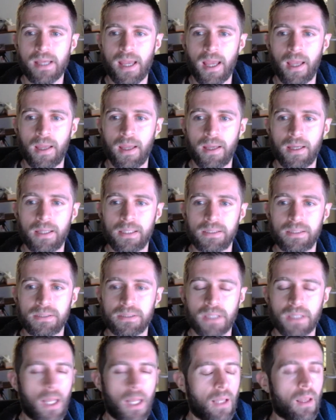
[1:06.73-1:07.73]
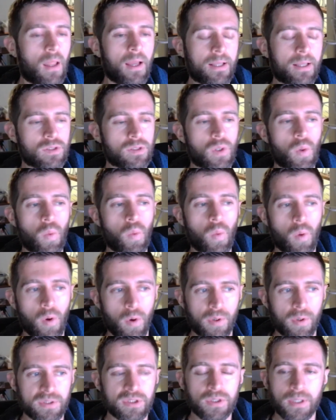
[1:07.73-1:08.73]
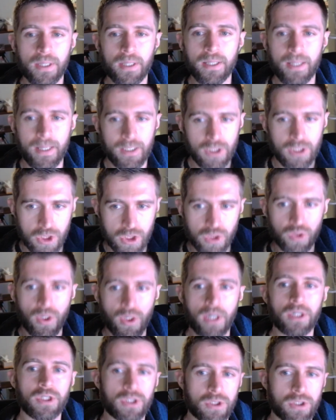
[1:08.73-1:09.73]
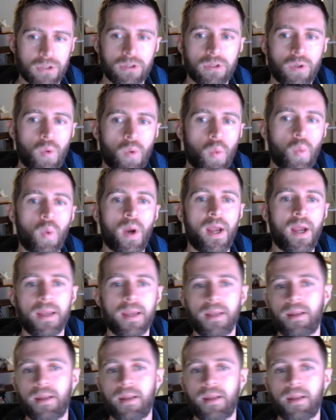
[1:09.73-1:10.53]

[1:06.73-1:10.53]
and I like to work in a structured way.